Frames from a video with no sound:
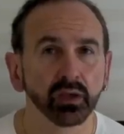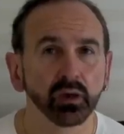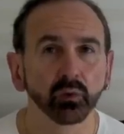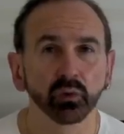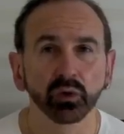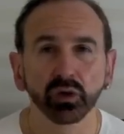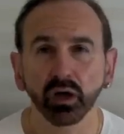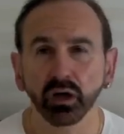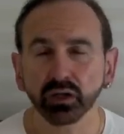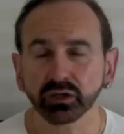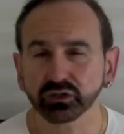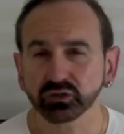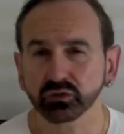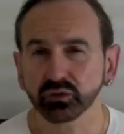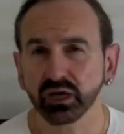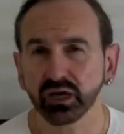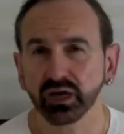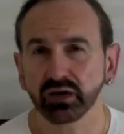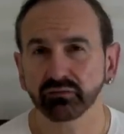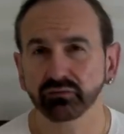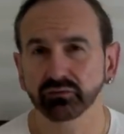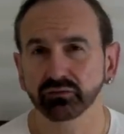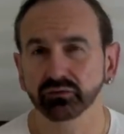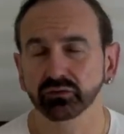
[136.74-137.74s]
We also
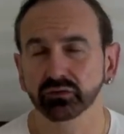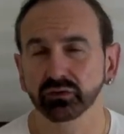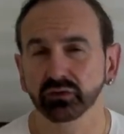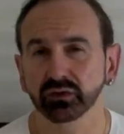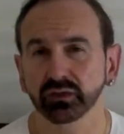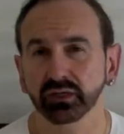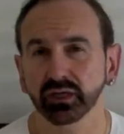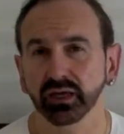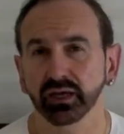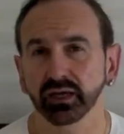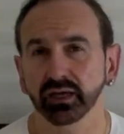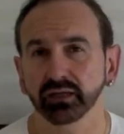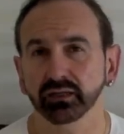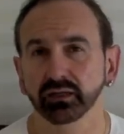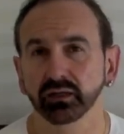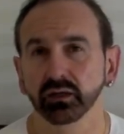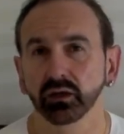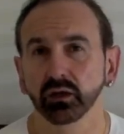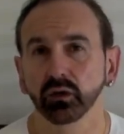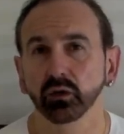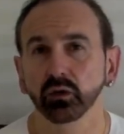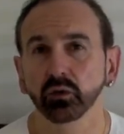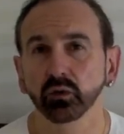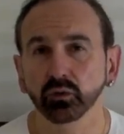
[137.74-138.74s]
have to look at
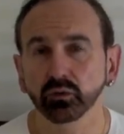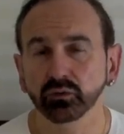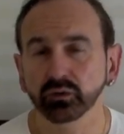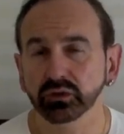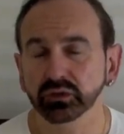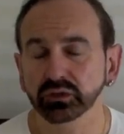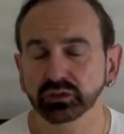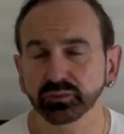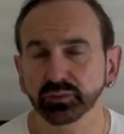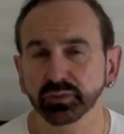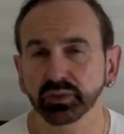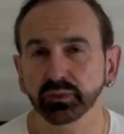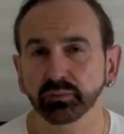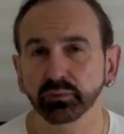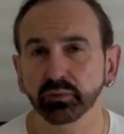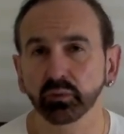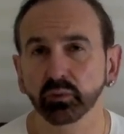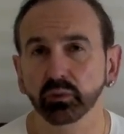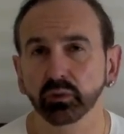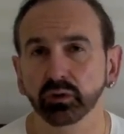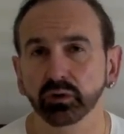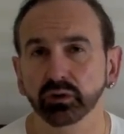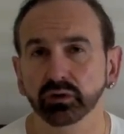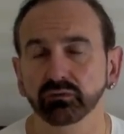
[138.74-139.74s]
who these people
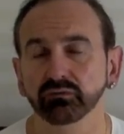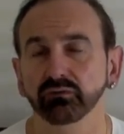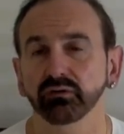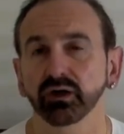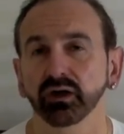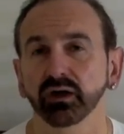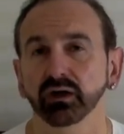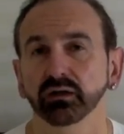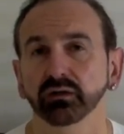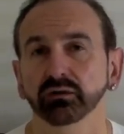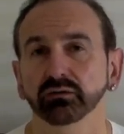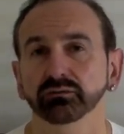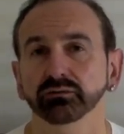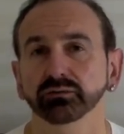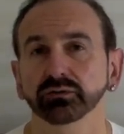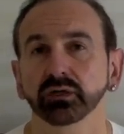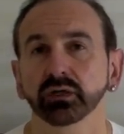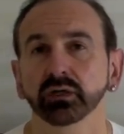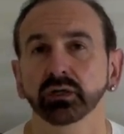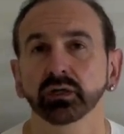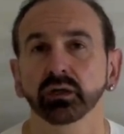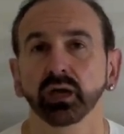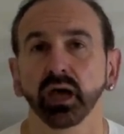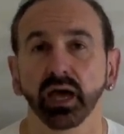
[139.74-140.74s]
were involved.
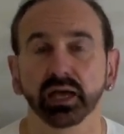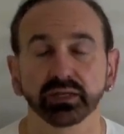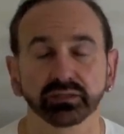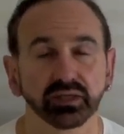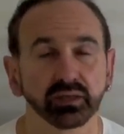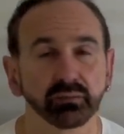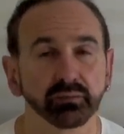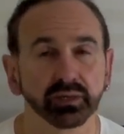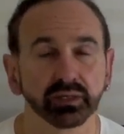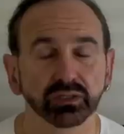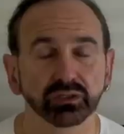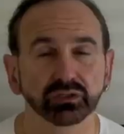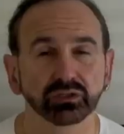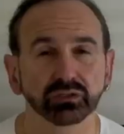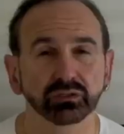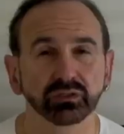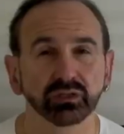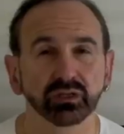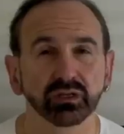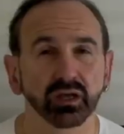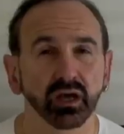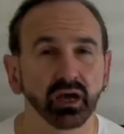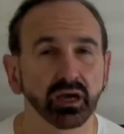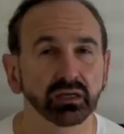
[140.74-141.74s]
As I mentioned,
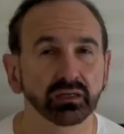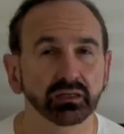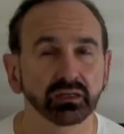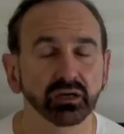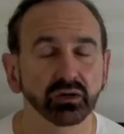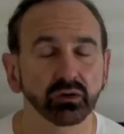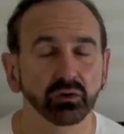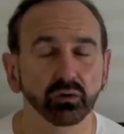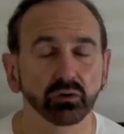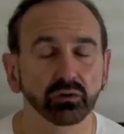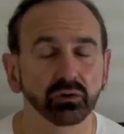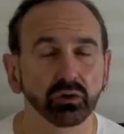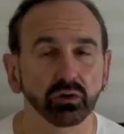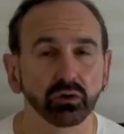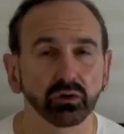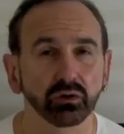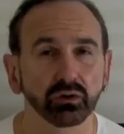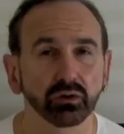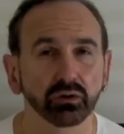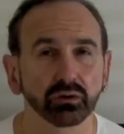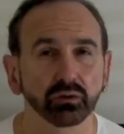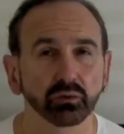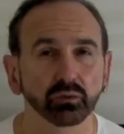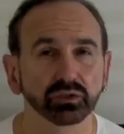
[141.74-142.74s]
the 9-year-old
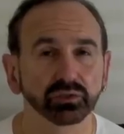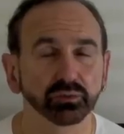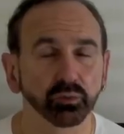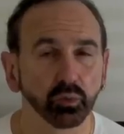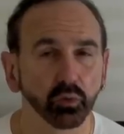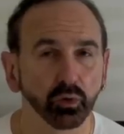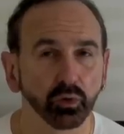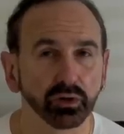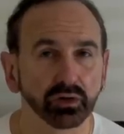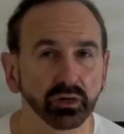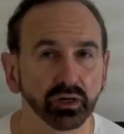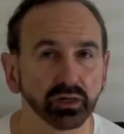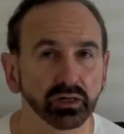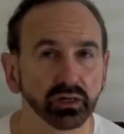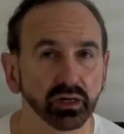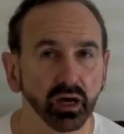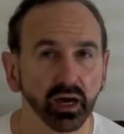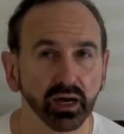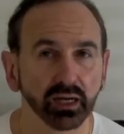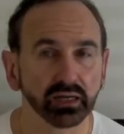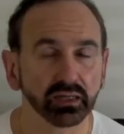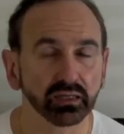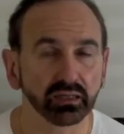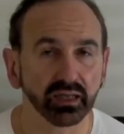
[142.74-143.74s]
girl was born on
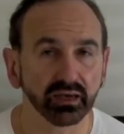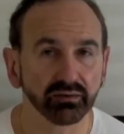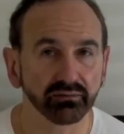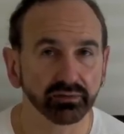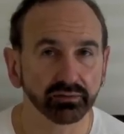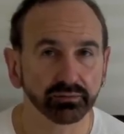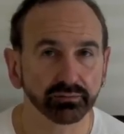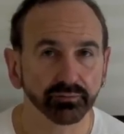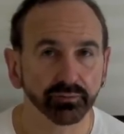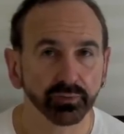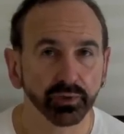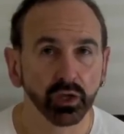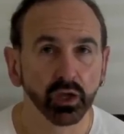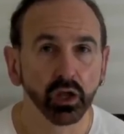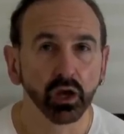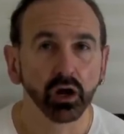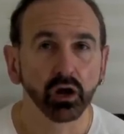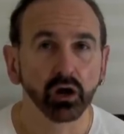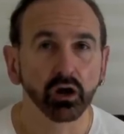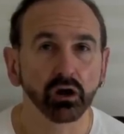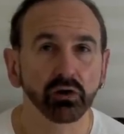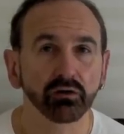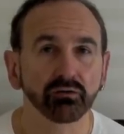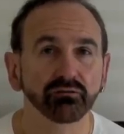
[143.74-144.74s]
9/11.
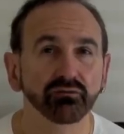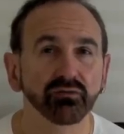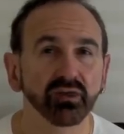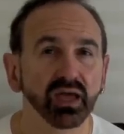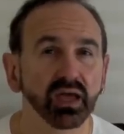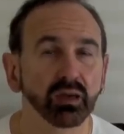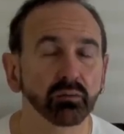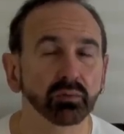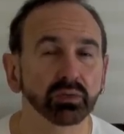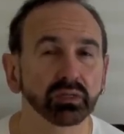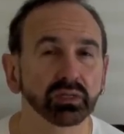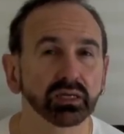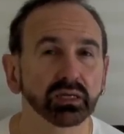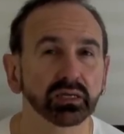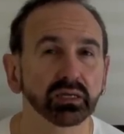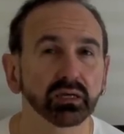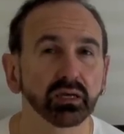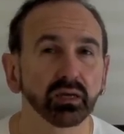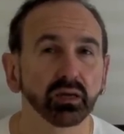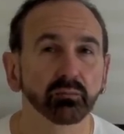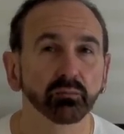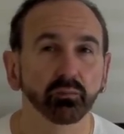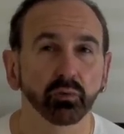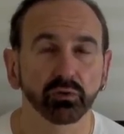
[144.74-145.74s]
Her family,
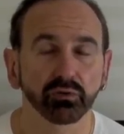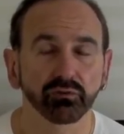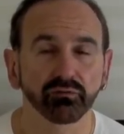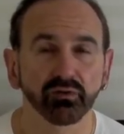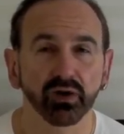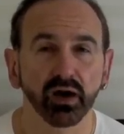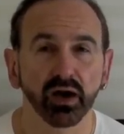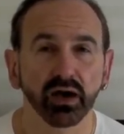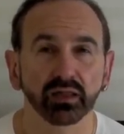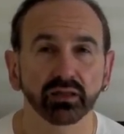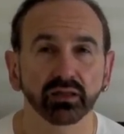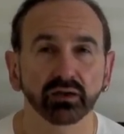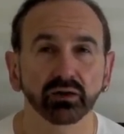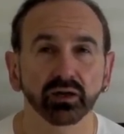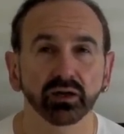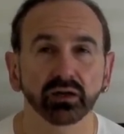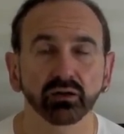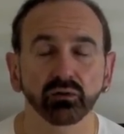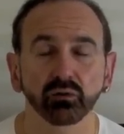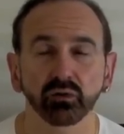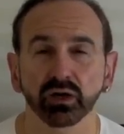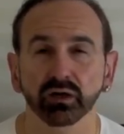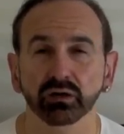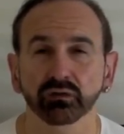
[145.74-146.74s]
both father
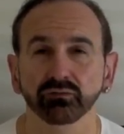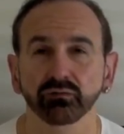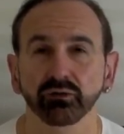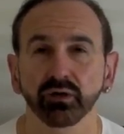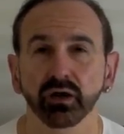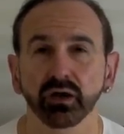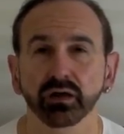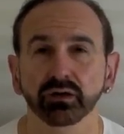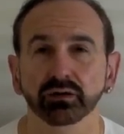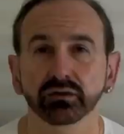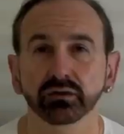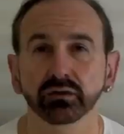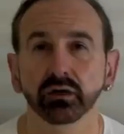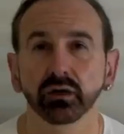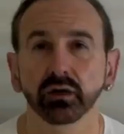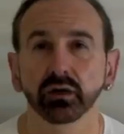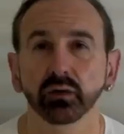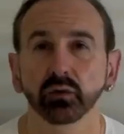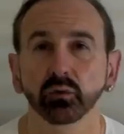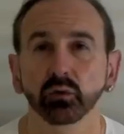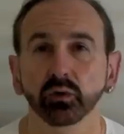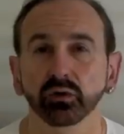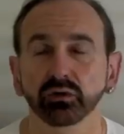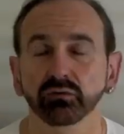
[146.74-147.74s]
and grandfather,
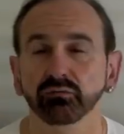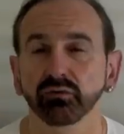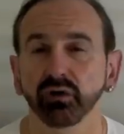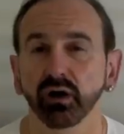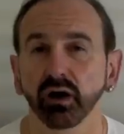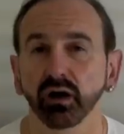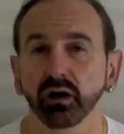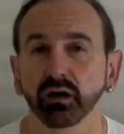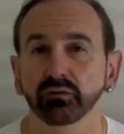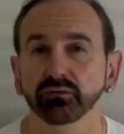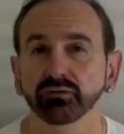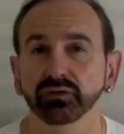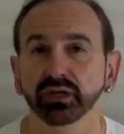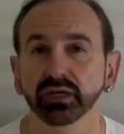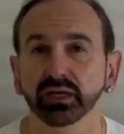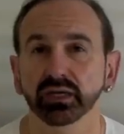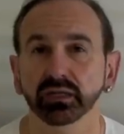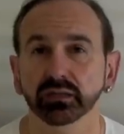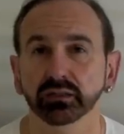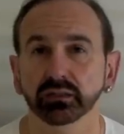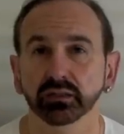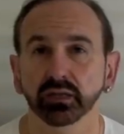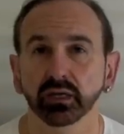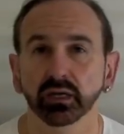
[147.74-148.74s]
were involved
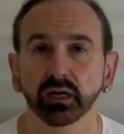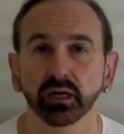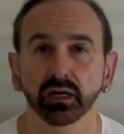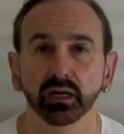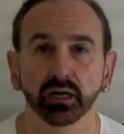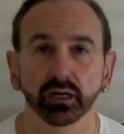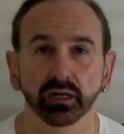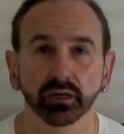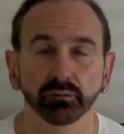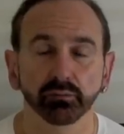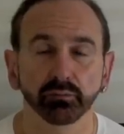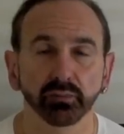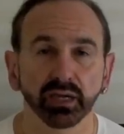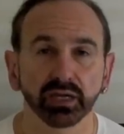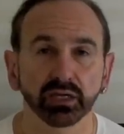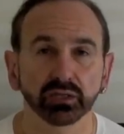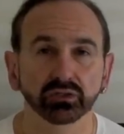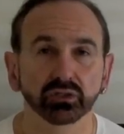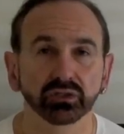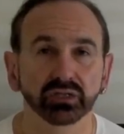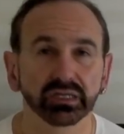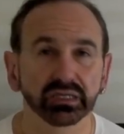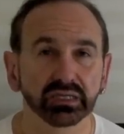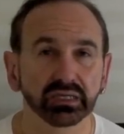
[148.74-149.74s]
in
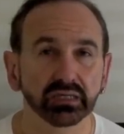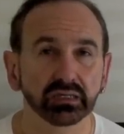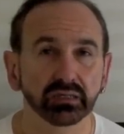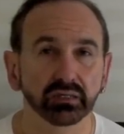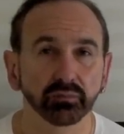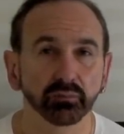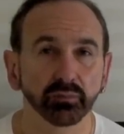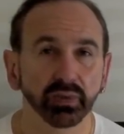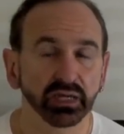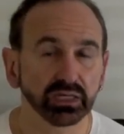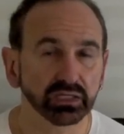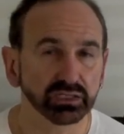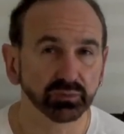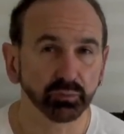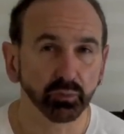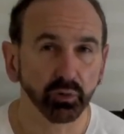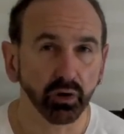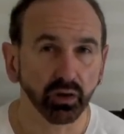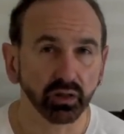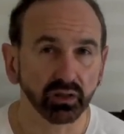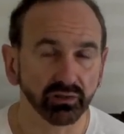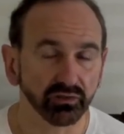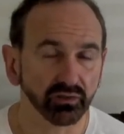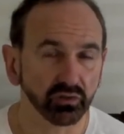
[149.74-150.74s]
Major League
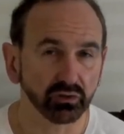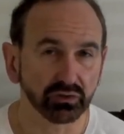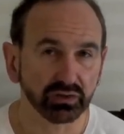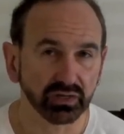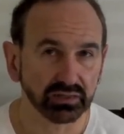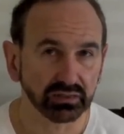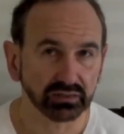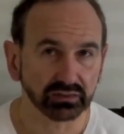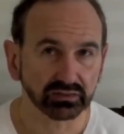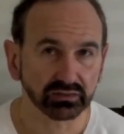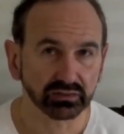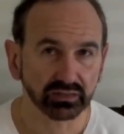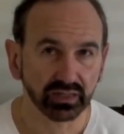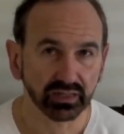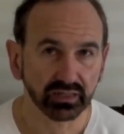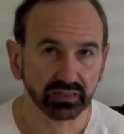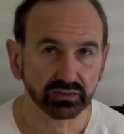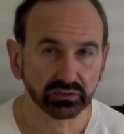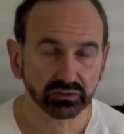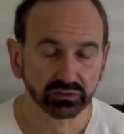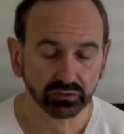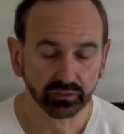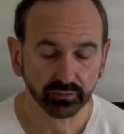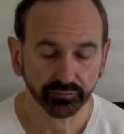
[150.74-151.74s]
Baseball in the United
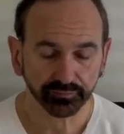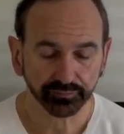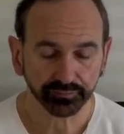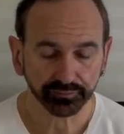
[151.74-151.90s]
States.